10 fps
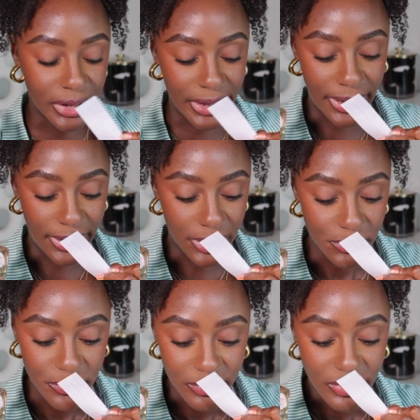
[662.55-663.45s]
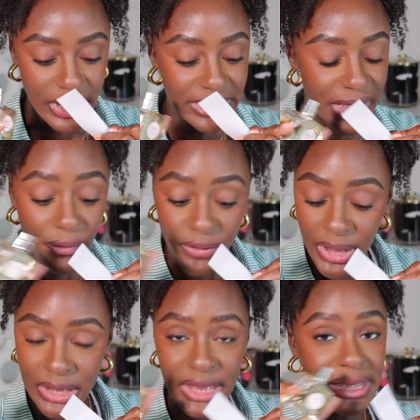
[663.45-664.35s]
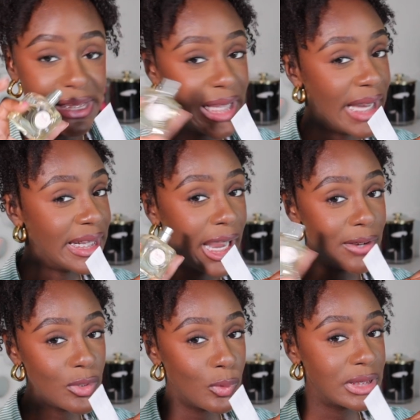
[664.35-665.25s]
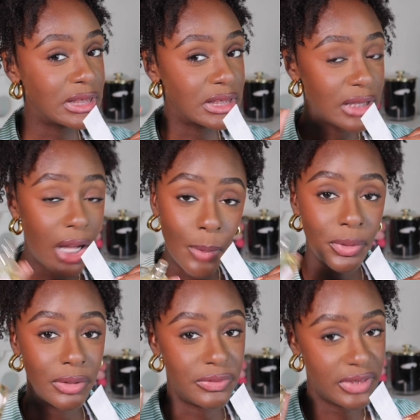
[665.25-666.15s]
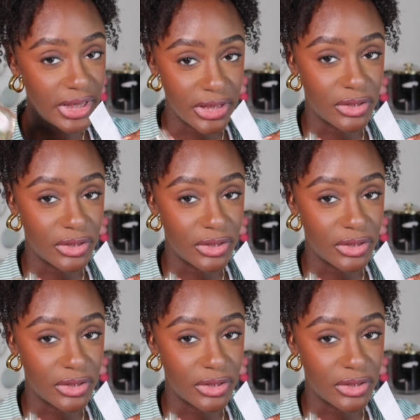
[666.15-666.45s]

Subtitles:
Like, definitely not everyone's cup of tea.